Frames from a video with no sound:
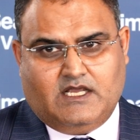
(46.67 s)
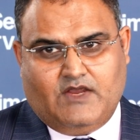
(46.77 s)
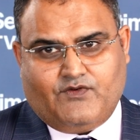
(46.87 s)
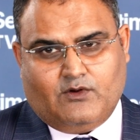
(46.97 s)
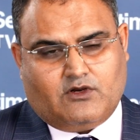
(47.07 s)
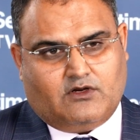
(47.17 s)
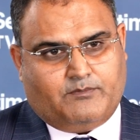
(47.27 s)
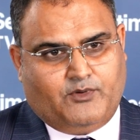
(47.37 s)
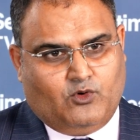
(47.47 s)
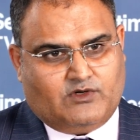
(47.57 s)
If you look on
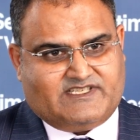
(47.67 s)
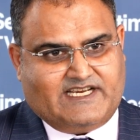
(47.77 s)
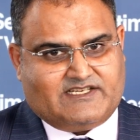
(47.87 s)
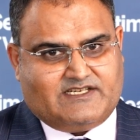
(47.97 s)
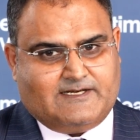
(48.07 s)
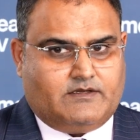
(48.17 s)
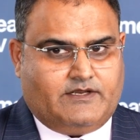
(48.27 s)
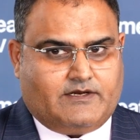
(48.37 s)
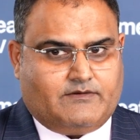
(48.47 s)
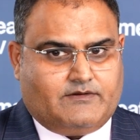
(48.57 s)
the port sector,
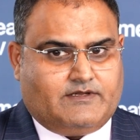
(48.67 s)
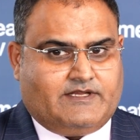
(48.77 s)
you know,